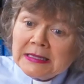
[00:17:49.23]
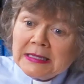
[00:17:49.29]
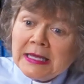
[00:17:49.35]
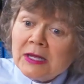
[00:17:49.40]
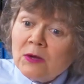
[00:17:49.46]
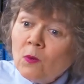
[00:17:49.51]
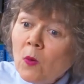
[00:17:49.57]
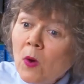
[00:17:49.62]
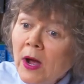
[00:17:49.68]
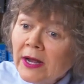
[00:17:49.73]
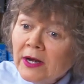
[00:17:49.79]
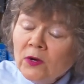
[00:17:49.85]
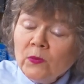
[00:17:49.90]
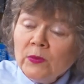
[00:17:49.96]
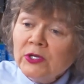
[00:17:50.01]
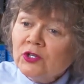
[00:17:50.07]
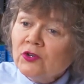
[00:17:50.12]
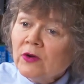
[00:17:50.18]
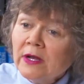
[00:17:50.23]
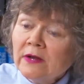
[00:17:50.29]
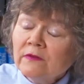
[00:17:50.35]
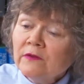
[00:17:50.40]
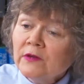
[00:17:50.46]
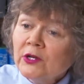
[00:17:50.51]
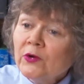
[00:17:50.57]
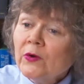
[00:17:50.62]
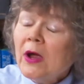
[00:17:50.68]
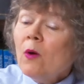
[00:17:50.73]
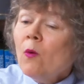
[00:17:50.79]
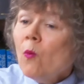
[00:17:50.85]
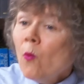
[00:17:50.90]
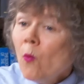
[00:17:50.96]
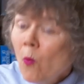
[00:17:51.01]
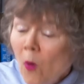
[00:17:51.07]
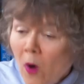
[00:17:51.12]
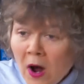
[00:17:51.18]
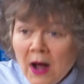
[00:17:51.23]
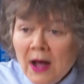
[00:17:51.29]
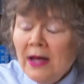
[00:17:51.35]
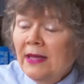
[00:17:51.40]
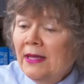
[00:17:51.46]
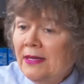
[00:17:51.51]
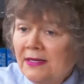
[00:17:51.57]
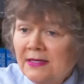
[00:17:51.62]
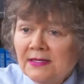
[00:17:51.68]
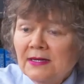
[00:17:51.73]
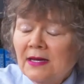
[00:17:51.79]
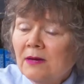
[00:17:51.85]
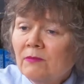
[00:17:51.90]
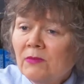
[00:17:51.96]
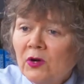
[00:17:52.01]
Like, why don't we try and figure out why he's not